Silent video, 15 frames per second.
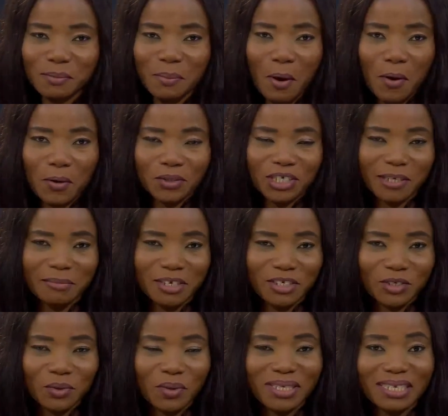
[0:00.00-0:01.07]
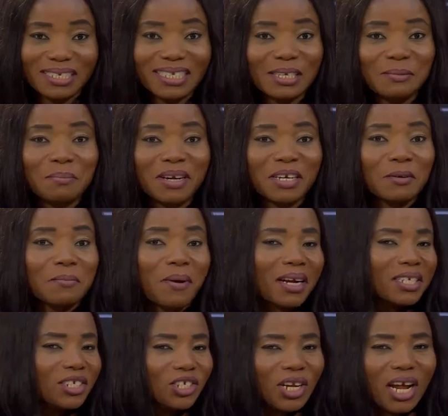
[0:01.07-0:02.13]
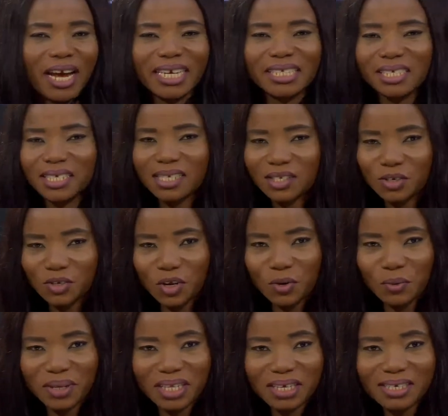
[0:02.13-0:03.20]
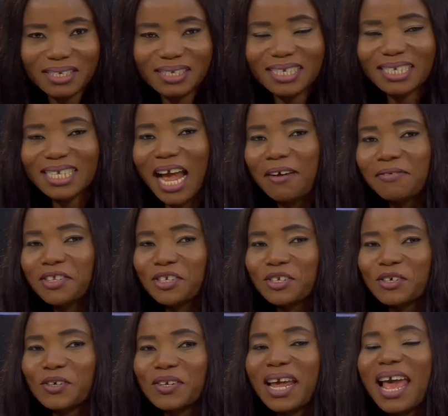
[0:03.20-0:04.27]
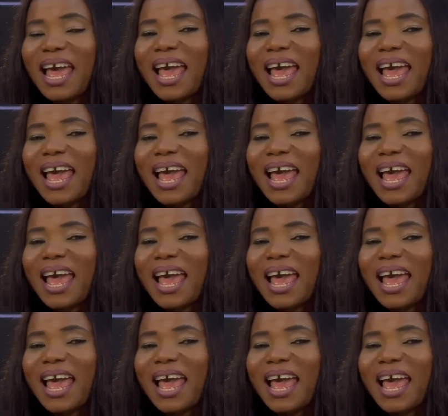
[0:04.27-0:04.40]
Paul Kushamiju, who is a seasoned medical practitioner in the studio with us this afternoon,